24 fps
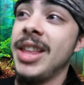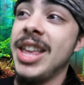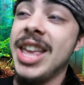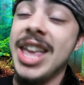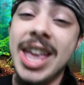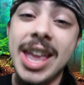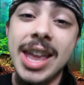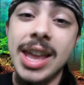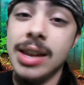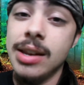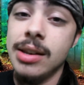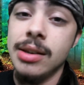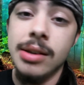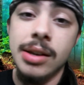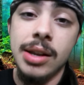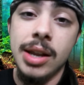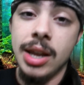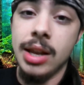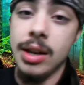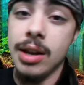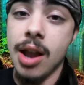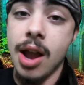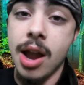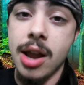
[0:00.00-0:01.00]
in
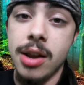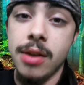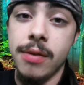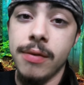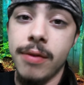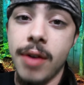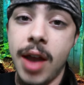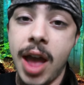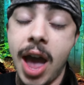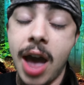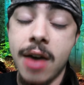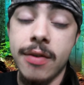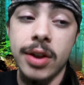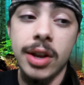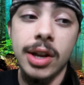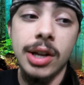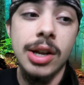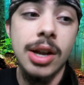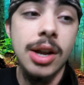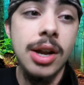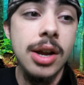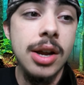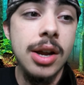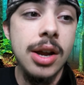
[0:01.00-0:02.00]
and kind of
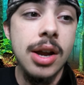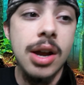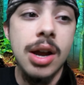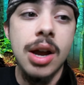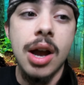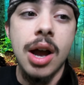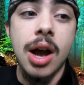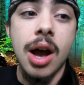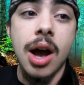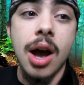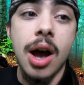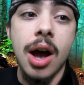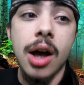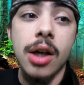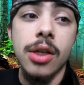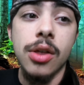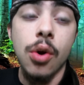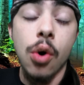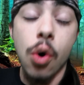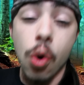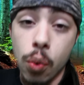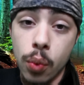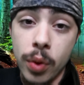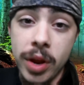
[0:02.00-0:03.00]
having the
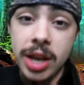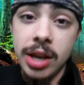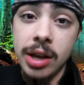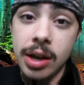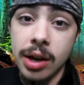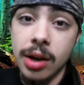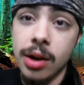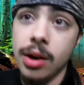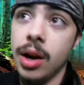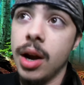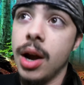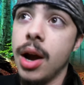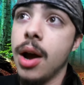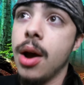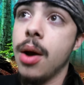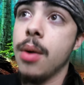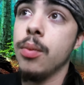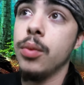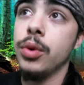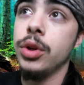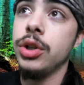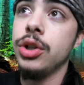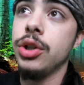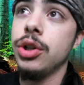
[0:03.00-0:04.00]
whole week,
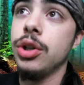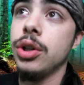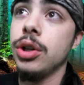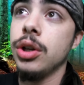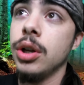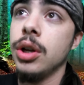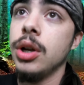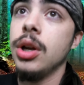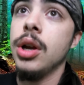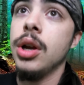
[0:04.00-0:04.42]
which